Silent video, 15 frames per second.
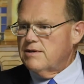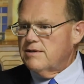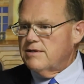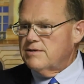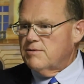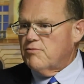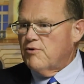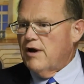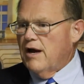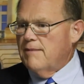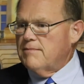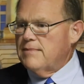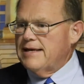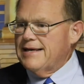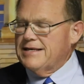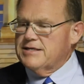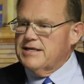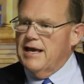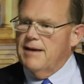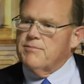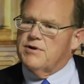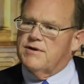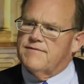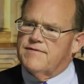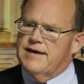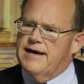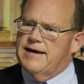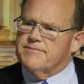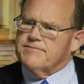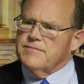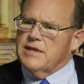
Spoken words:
is a prime example of that.